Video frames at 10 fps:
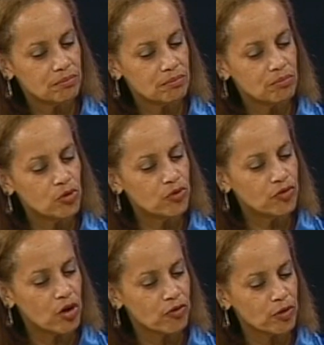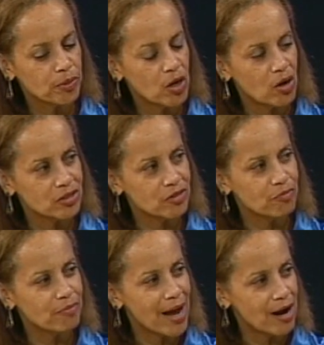moved over because of
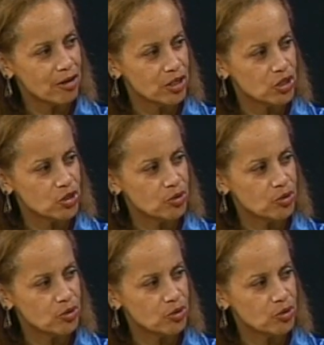marriage,